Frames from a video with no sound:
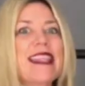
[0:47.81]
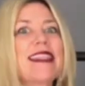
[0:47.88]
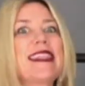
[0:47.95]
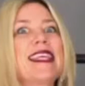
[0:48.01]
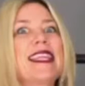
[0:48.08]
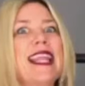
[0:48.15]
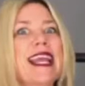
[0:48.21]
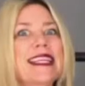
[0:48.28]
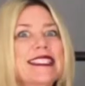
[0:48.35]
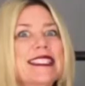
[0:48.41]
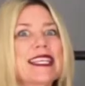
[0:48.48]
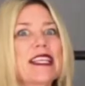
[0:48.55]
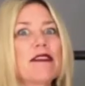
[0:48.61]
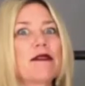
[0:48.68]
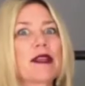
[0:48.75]
The next
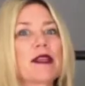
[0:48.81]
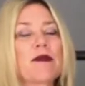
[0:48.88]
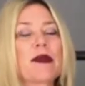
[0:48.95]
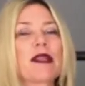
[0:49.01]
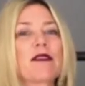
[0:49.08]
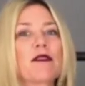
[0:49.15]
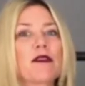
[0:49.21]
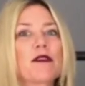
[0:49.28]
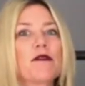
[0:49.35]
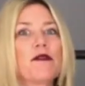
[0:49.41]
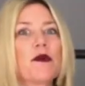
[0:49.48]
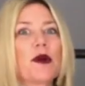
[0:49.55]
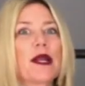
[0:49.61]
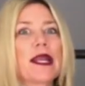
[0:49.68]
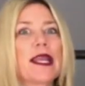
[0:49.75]
thing you really want to look
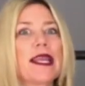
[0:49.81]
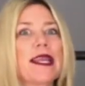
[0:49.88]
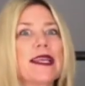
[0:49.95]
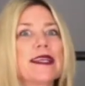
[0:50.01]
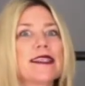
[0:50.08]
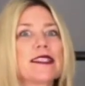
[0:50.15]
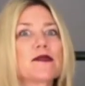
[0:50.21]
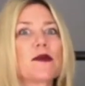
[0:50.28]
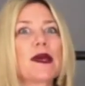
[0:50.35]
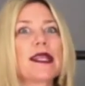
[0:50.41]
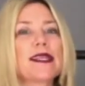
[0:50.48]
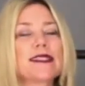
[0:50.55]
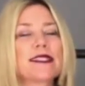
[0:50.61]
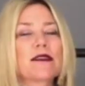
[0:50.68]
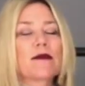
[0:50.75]
for is what
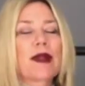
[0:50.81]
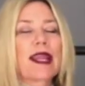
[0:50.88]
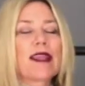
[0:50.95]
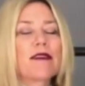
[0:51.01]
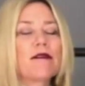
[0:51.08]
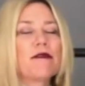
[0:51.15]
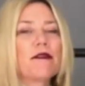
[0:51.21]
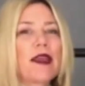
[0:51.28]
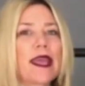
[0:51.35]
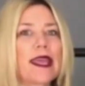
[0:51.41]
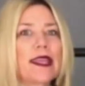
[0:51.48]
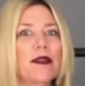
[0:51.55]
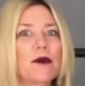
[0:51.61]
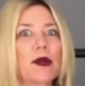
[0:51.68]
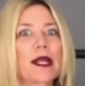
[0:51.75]
is the right
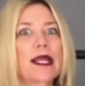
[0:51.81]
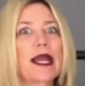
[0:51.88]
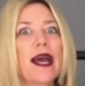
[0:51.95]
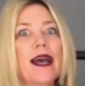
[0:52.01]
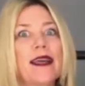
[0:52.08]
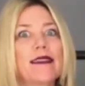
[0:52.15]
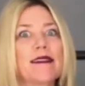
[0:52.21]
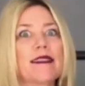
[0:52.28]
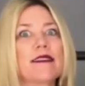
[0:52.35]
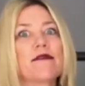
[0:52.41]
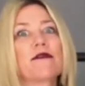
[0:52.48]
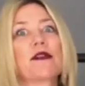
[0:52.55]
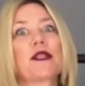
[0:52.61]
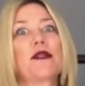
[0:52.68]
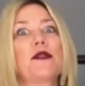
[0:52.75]
fit or cut that
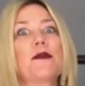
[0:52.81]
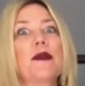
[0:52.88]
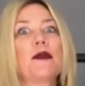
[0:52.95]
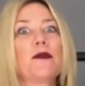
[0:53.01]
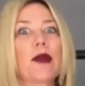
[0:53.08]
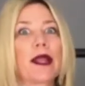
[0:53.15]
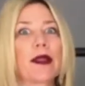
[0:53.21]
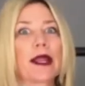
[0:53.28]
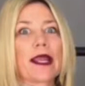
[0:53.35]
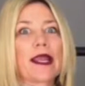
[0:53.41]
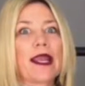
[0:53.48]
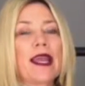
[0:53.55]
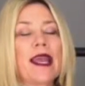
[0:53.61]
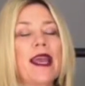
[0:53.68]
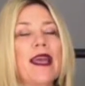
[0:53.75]
for you to be
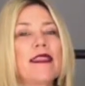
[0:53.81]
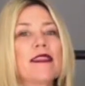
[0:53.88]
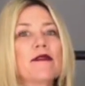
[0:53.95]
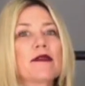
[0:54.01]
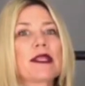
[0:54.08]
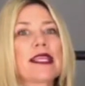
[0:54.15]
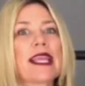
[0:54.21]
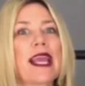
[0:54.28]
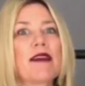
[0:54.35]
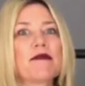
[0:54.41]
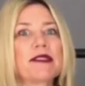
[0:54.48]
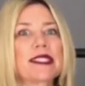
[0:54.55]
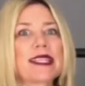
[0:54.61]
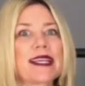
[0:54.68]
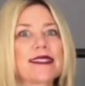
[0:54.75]
wearing that really
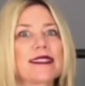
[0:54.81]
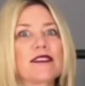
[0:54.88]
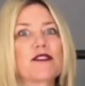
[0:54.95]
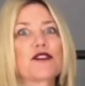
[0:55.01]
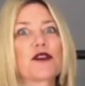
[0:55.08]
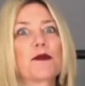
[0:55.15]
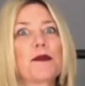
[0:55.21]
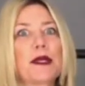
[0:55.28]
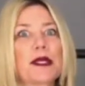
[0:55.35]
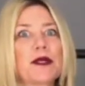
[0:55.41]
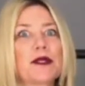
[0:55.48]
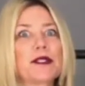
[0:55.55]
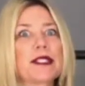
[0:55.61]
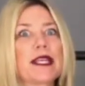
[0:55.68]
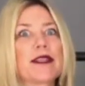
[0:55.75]
emphasizes your
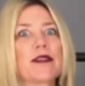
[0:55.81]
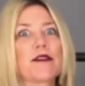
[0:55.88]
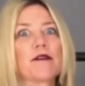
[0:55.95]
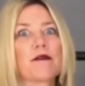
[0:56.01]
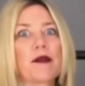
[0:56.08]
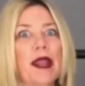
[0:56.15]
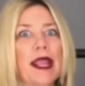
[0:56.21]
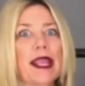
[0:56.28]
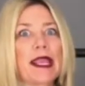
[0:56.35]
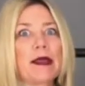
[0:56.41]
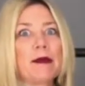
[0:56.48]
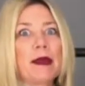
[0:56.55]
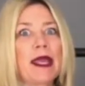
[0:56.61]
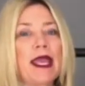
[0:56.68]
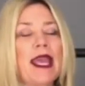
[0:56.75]
build and your
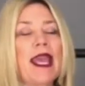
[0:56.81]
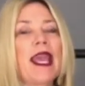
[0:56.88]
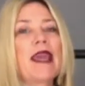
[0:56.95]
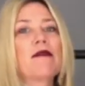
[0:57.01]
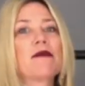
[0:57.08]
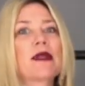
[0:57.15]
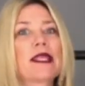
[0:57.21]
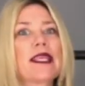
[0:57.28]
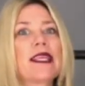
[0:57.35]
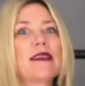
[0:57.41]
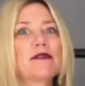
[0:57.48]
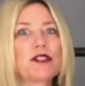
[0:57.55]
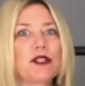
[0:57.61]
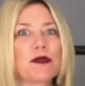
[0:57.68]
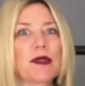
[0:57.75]
frame and really
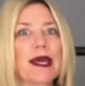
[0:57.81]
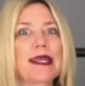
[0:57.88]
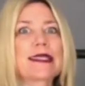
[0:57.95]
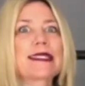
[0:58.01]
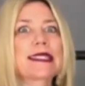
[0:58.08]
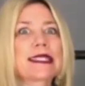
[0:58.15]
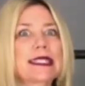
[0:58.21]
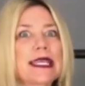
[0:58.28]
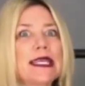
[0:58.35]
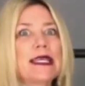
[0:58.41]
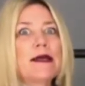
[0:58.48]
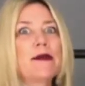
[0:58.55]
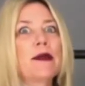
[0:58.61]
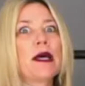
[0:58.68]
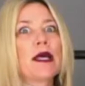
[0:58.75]
gives you that
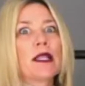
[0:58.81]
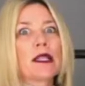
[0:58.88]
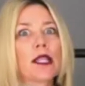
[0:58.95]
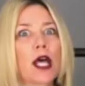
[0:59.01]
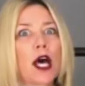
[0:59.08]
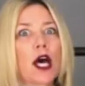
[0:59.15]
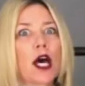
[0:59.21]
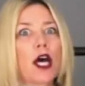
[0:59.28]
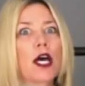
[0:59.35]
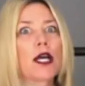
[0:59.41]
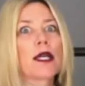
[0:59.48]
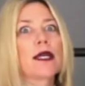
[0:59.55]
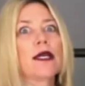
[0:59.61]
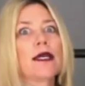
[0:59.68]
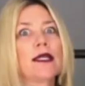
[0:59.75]
slim,
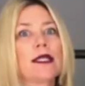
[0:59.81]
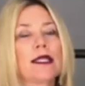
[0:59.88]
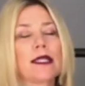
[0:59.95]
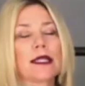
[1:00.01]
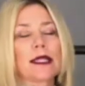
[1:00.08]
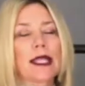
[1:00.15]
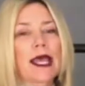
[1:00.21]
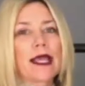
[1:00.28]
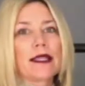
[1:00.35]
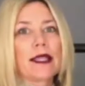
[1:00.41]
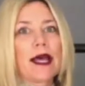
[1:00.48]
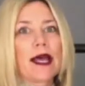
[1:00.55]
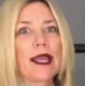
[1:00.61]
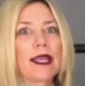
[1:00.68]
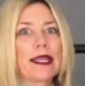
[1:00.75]
long leg
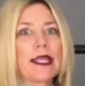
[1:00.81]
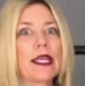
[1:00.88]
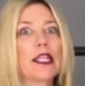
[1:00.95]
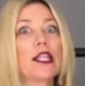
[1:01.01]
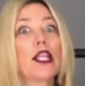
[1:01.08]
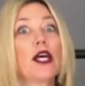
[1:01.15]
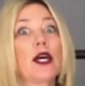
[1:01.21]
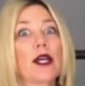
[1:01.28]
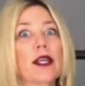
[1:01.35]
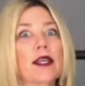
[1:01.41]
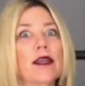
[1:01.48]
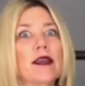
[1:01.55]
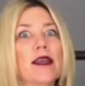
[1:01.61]
line look